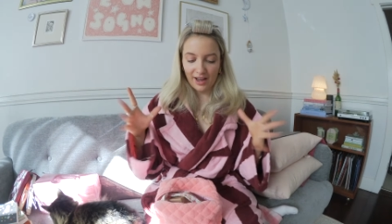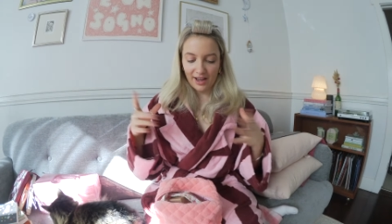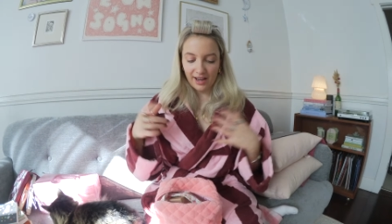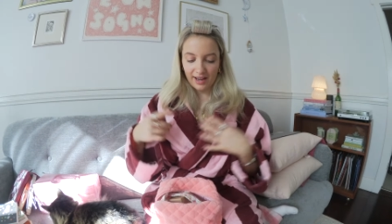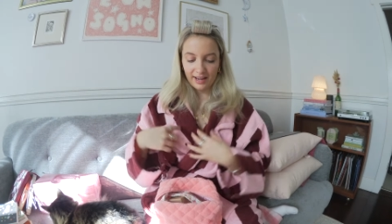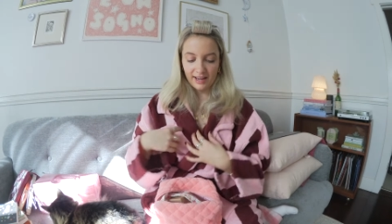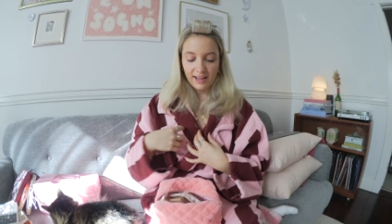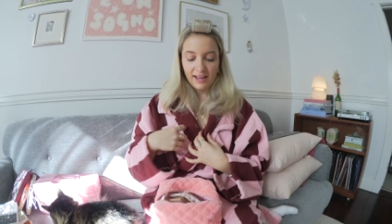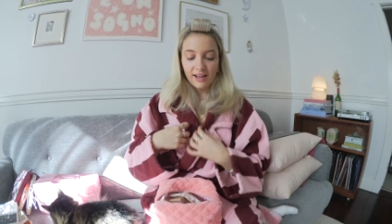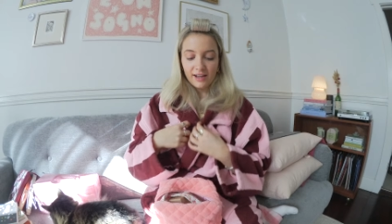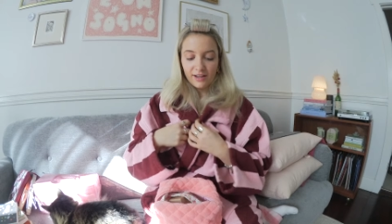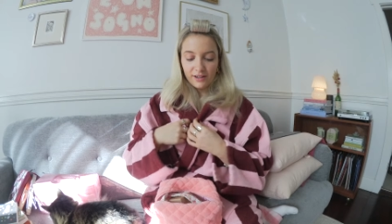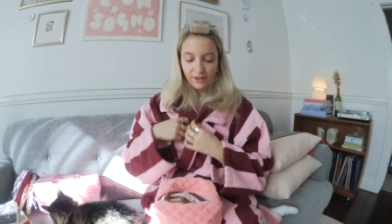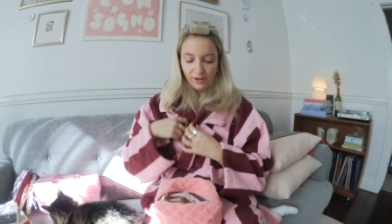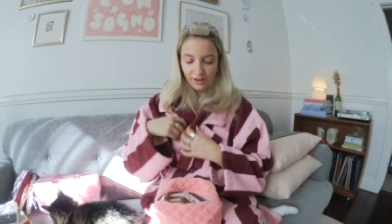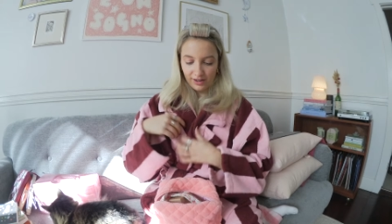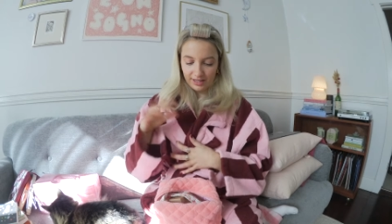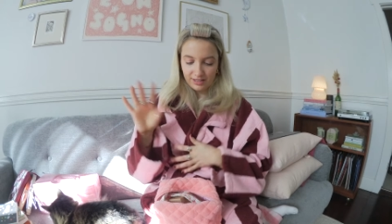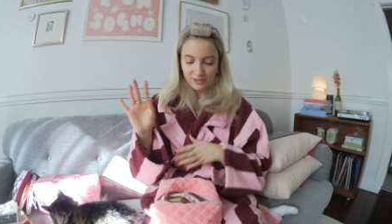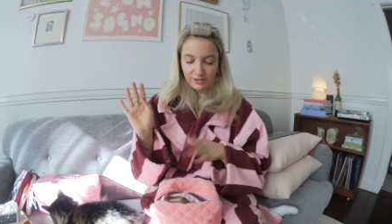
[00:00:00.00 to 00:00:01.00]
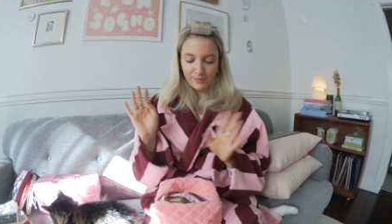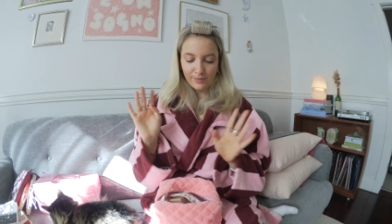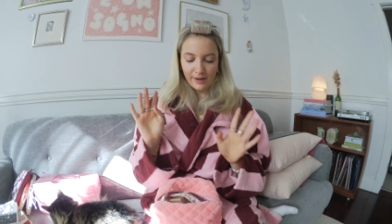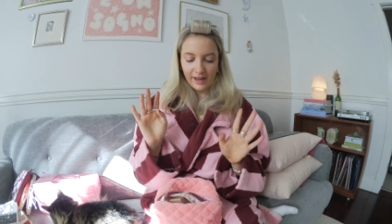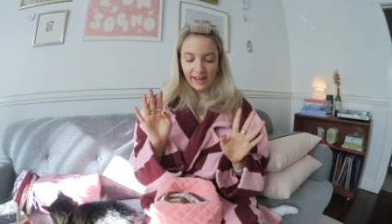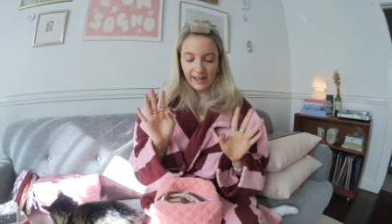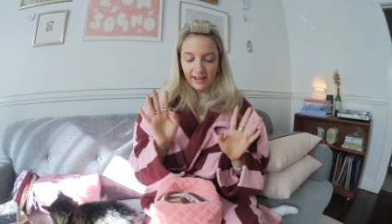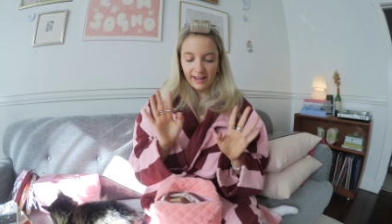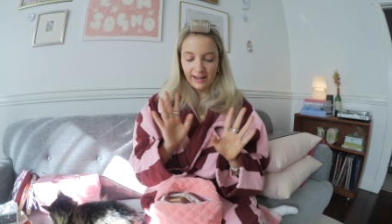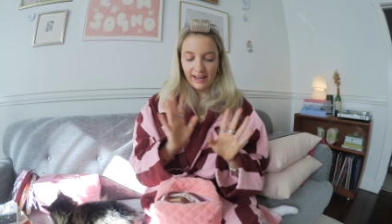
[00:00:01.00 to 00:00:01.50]
I got in
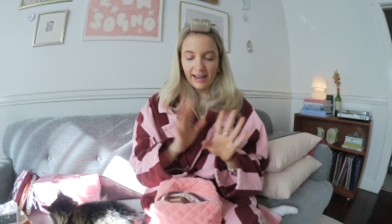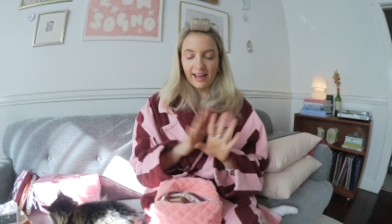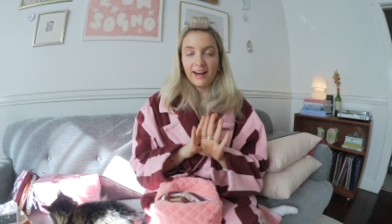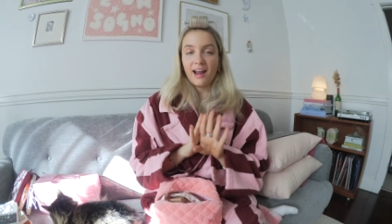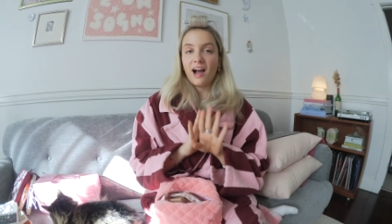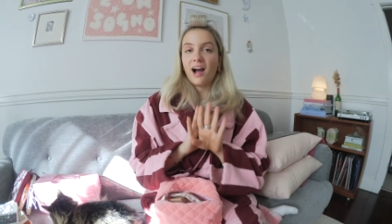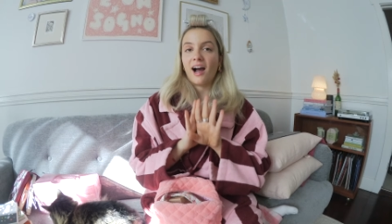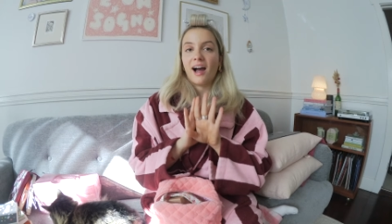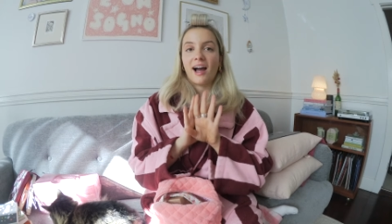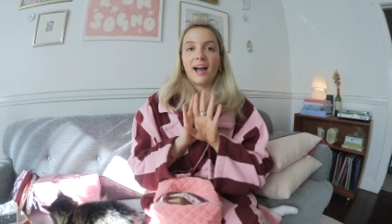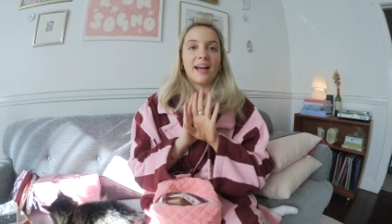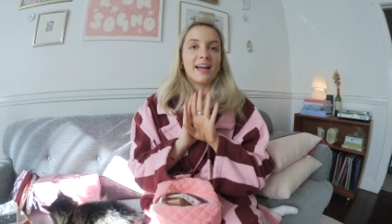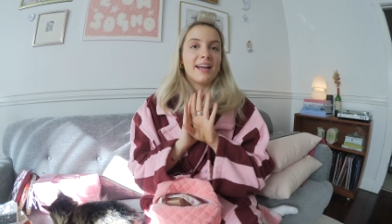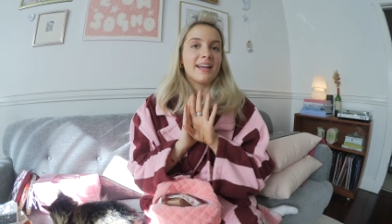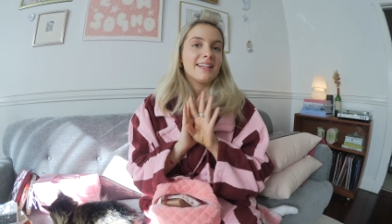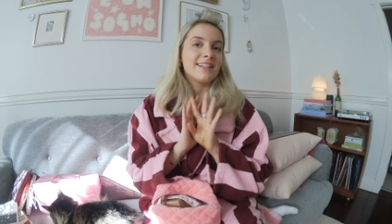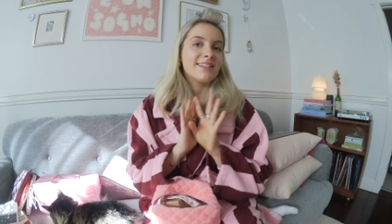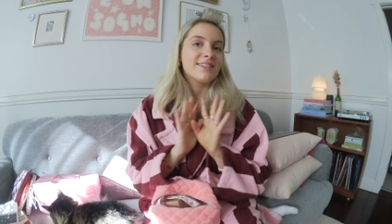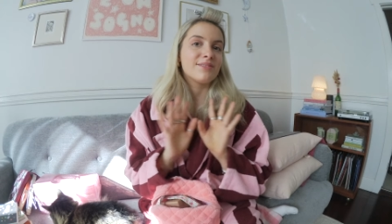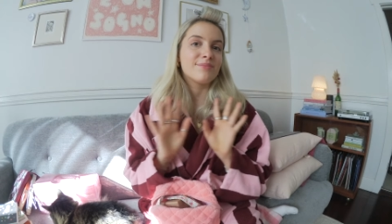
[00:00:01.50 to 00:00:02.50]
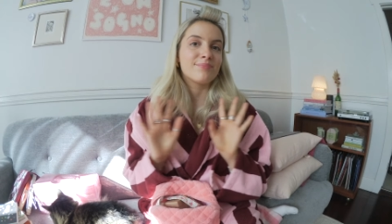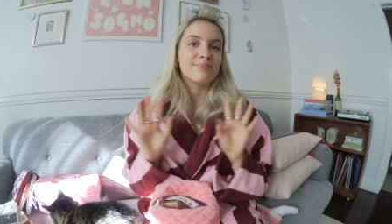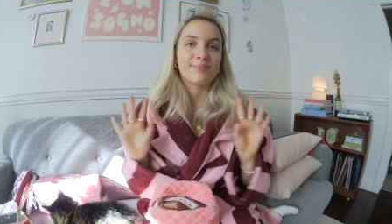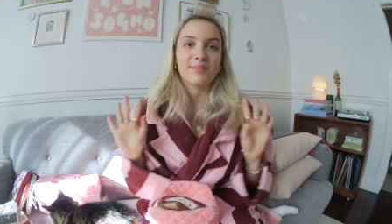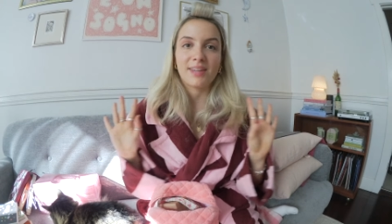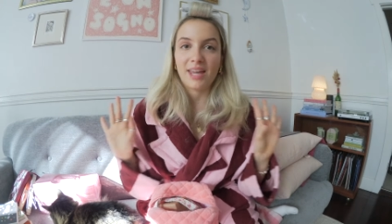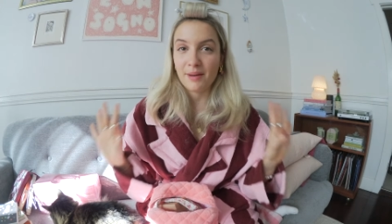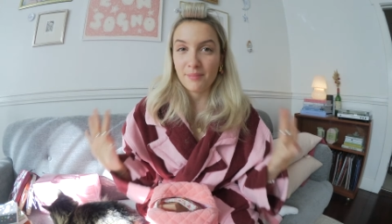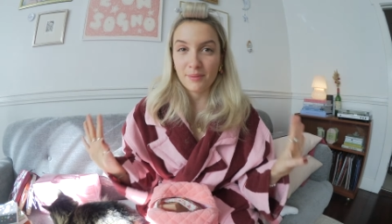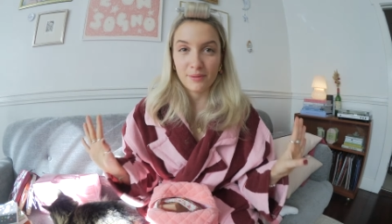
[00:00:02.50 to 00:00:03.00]
Japan and I
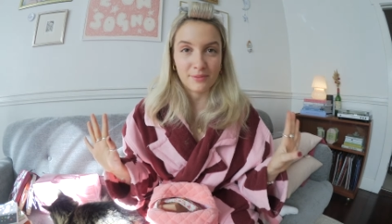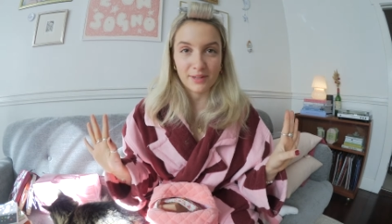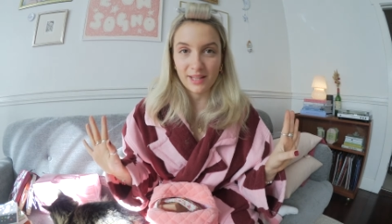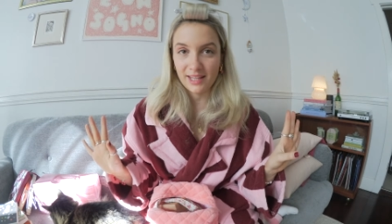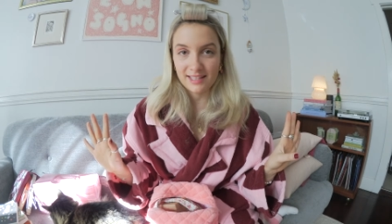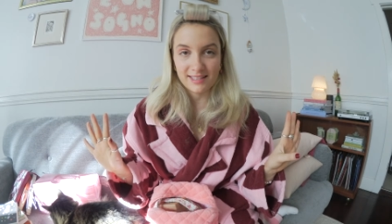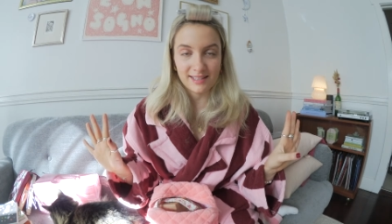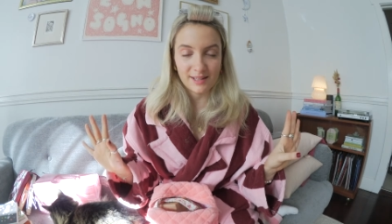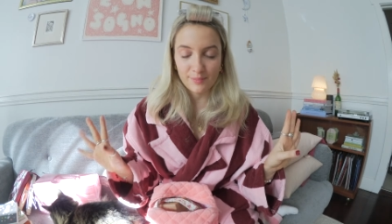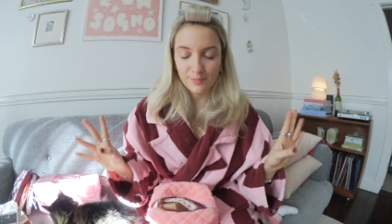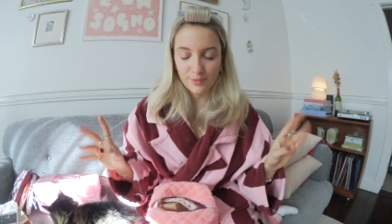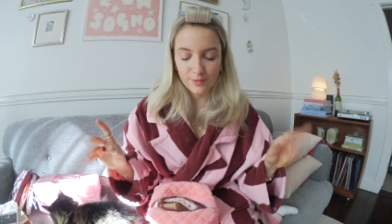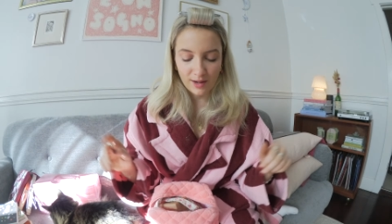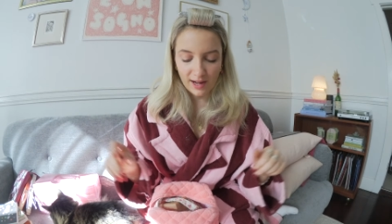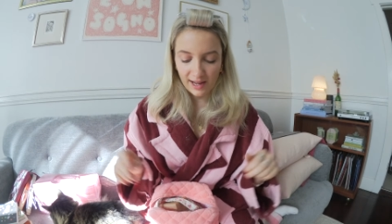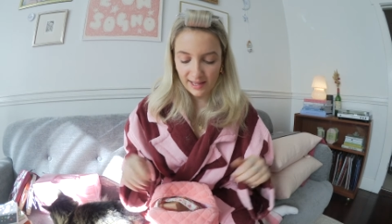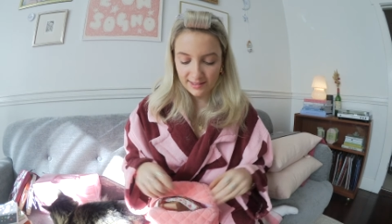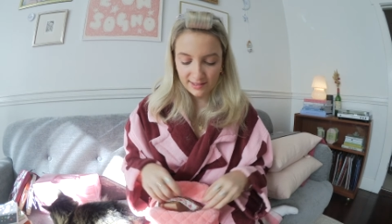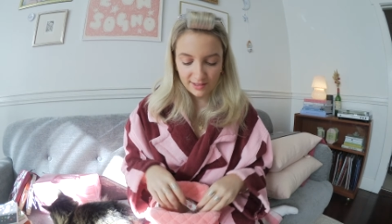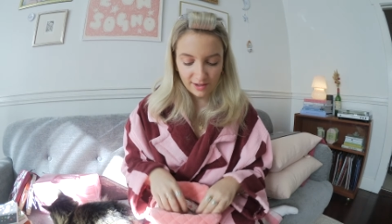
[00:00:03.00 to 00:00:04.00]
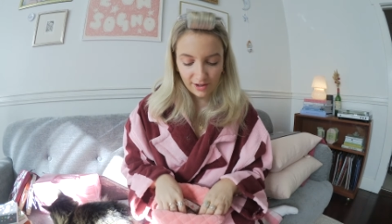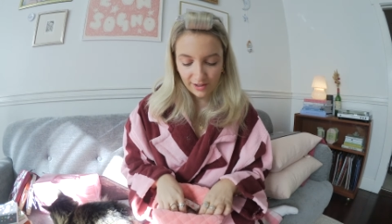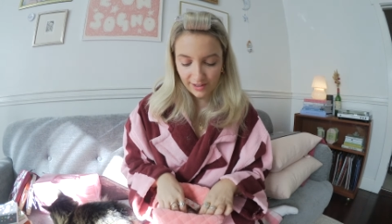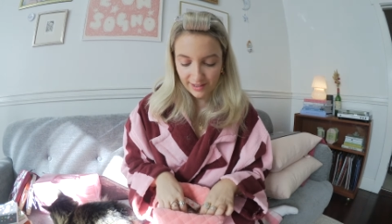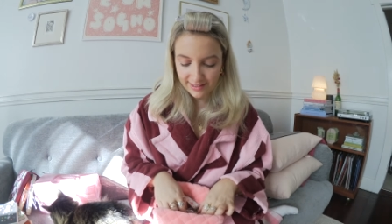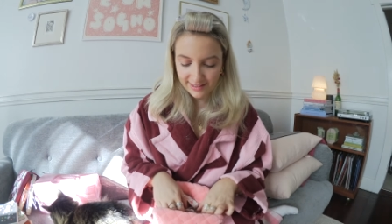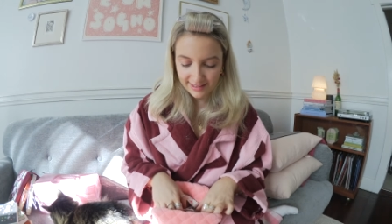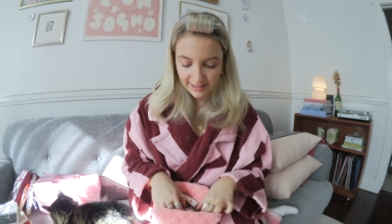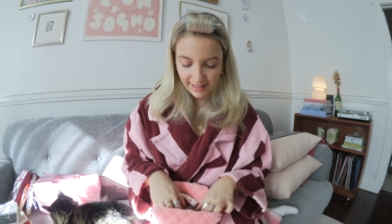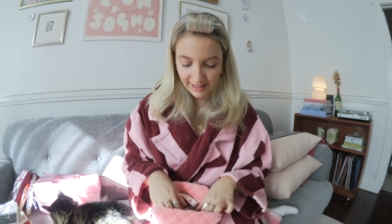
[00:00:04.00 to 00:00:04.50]
keep it really simple guys,
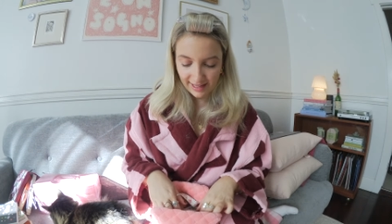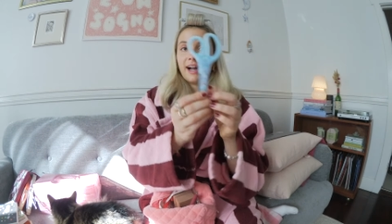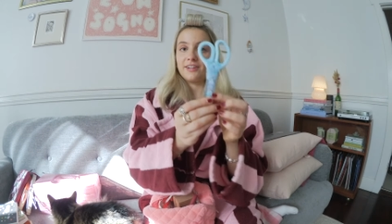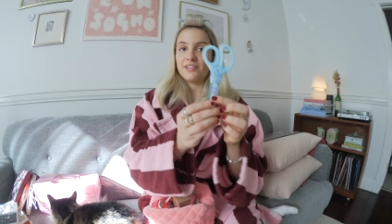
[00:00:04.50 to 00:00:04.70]
honestly.